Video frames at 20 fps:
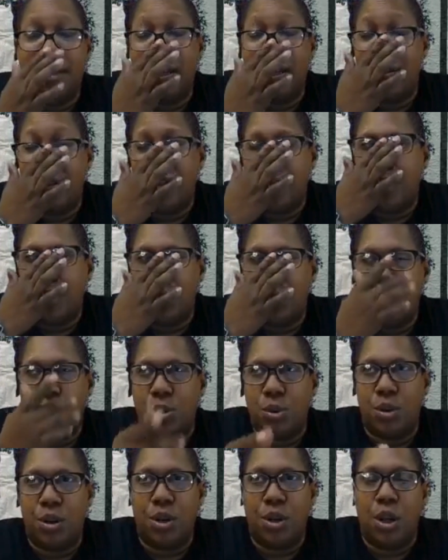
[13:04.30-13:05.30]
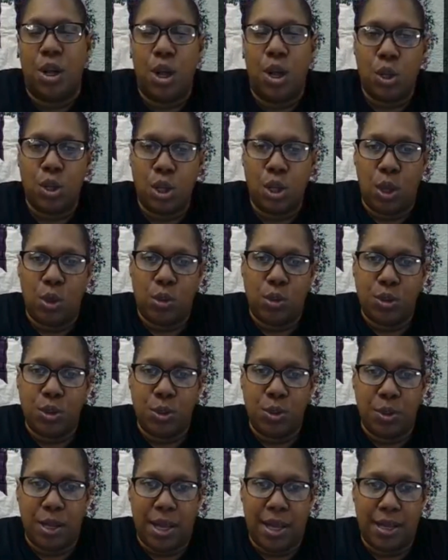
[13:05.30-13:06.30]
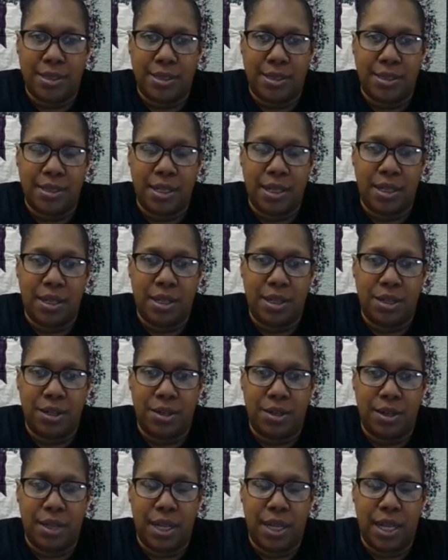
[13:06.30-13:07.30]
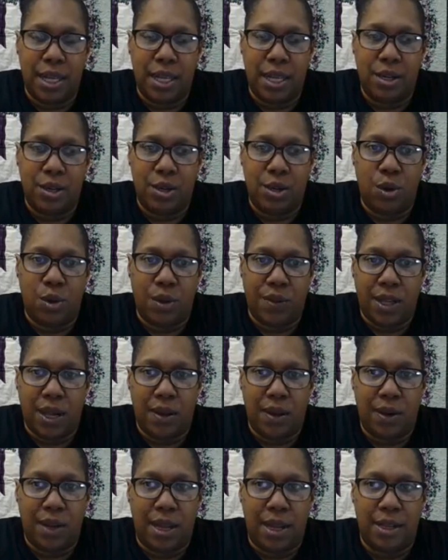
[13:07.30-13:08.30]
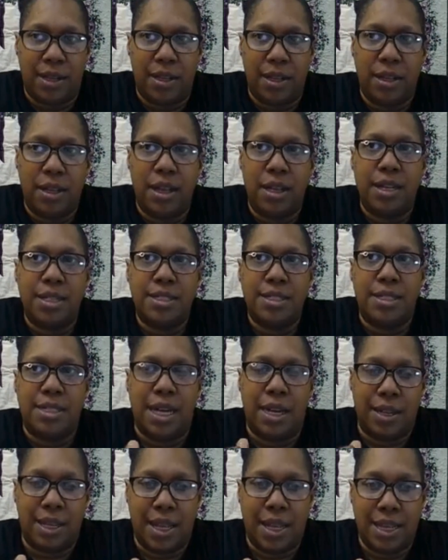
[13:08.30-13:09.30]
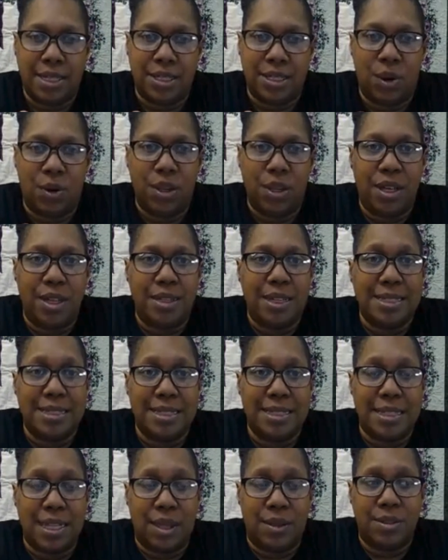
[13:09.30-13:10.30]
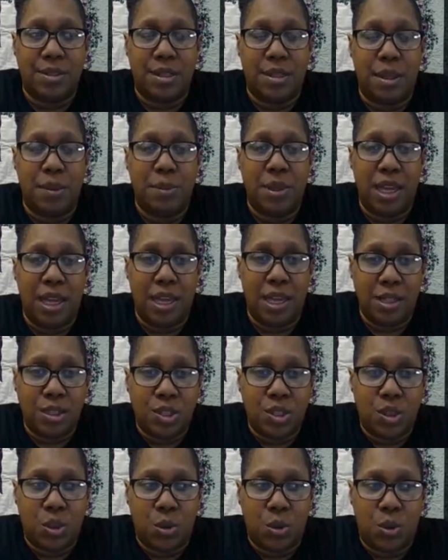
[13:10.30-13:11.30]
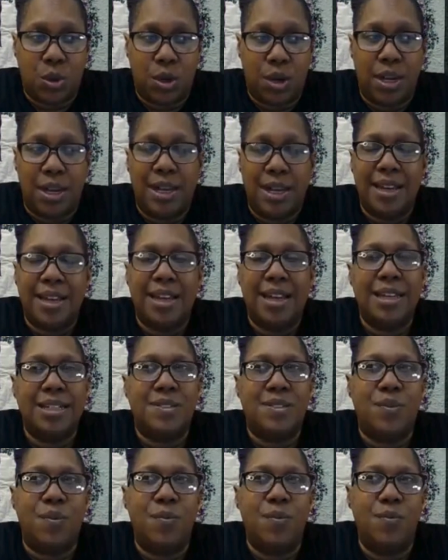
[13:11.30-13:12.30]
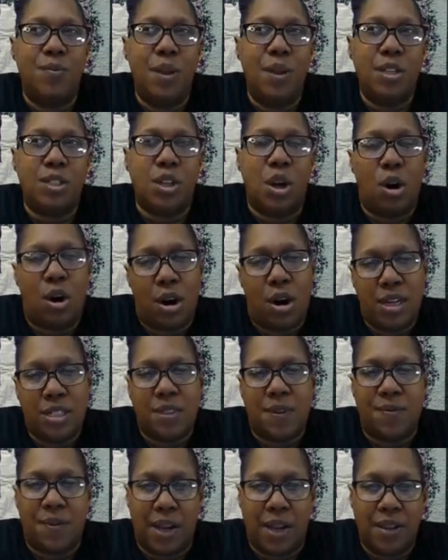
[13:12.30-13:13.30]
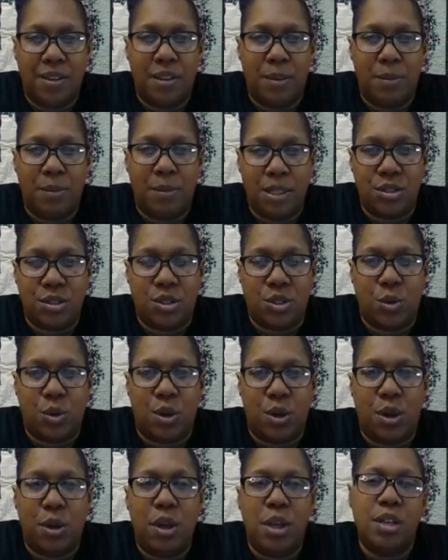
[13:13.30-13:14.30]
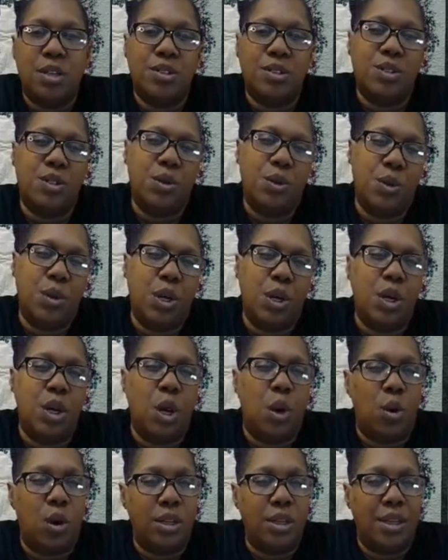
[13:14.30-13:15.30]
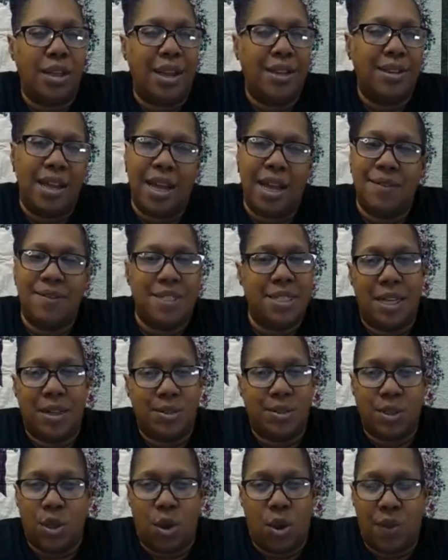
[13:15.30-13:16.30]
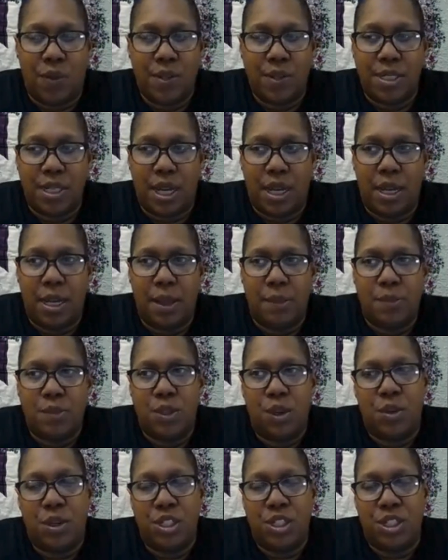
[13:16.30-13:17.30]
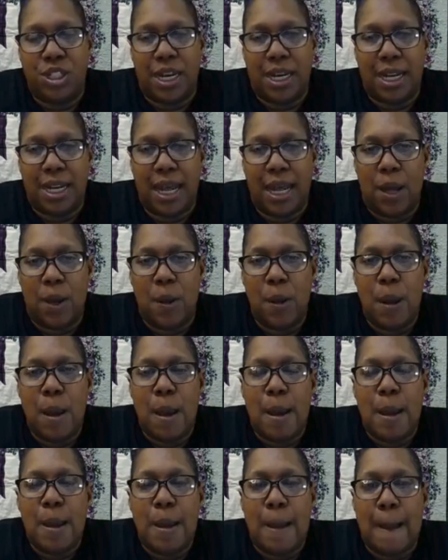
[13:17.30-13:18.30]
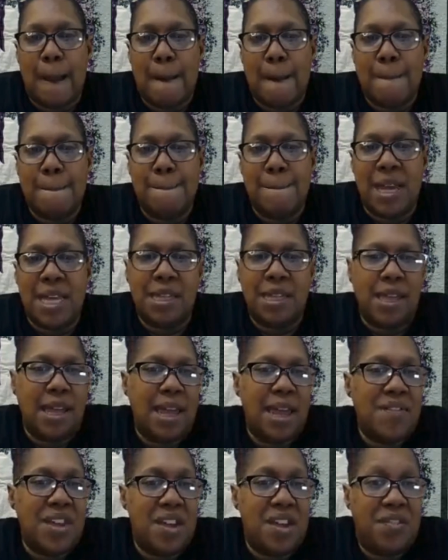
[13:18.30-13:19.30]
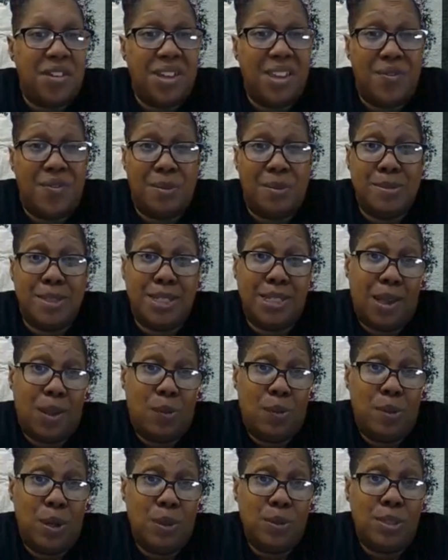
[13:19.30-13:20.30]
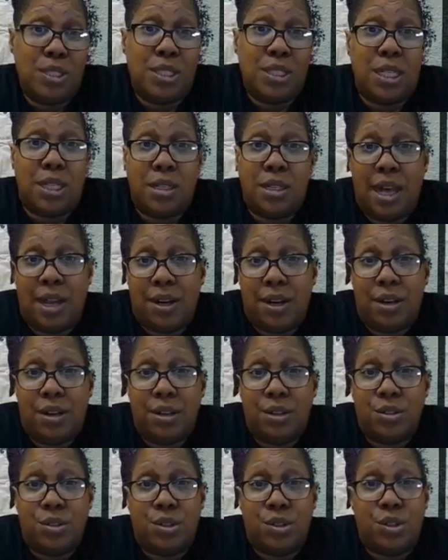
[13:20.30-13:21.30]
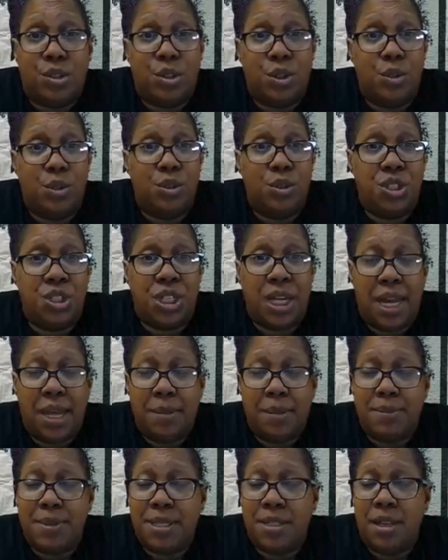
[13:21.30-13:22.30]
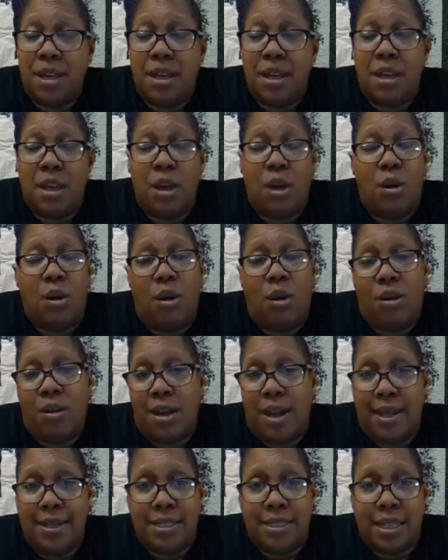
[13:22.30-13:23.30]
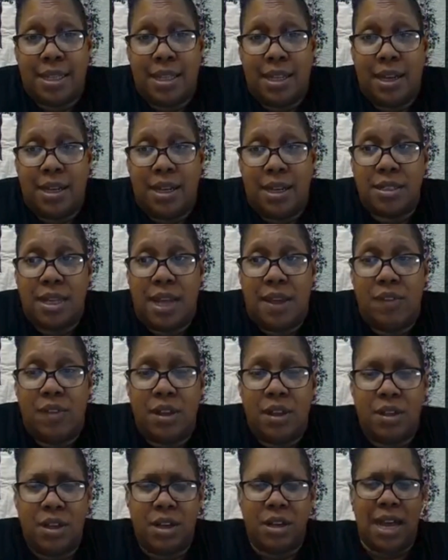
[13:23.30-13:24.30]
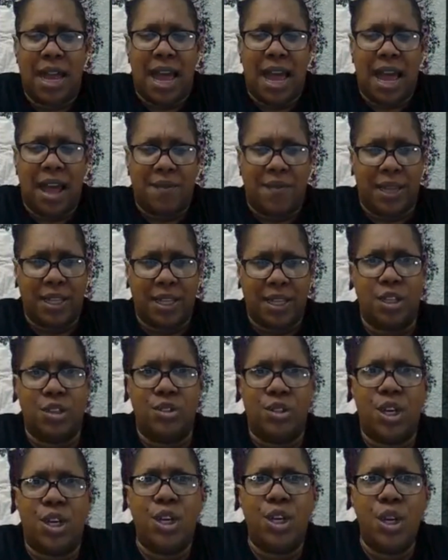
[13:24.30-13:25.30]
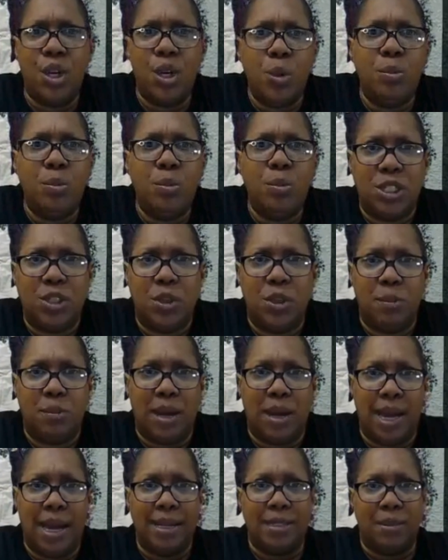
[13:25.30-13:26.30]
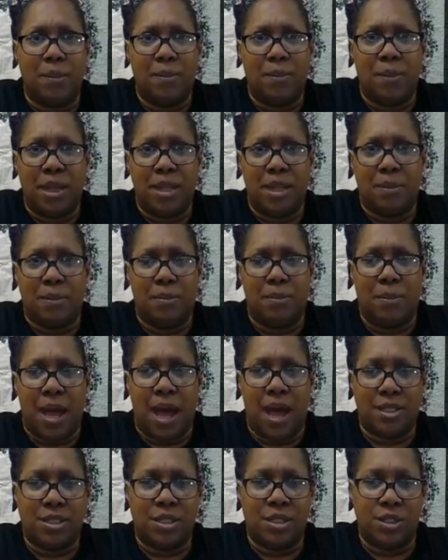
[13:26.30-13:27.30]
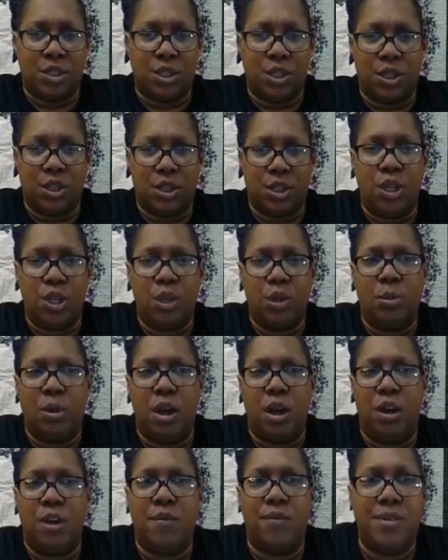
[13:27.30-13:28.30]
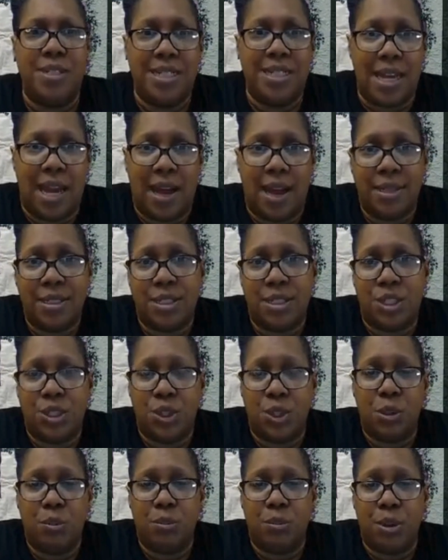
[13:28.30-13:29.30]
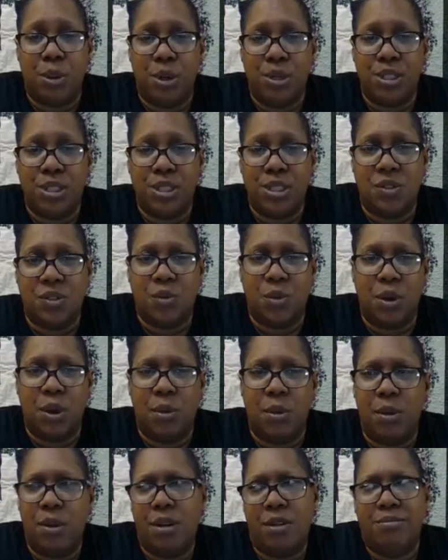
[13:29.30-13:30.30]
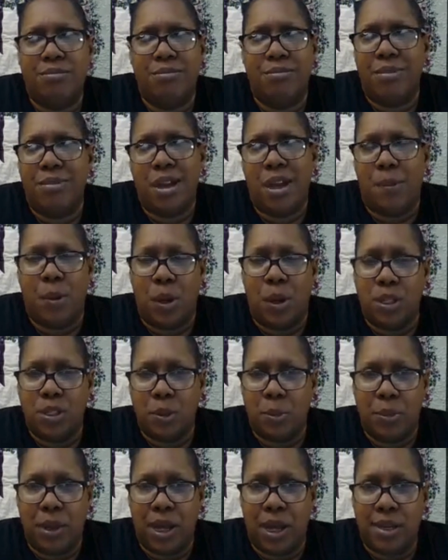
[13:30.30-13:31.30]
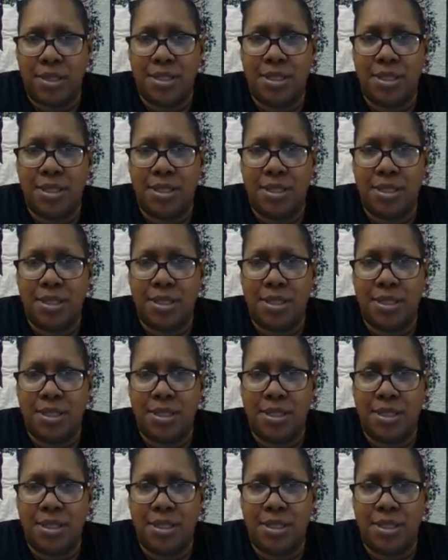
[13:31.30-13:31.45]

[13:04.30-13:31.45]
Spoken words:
There is a store local to us here in North Carolina, down in Gastonia, that sells them in store. It's it's hard to find them in store, so you can go online. They have sales all the time, so you can check it out. And they have everything from sailboats to letters to shapes, all kinds of things. And then they have like this cube that you can buy. It's a box. It's a cube of dies that you can purchase for a couple $100.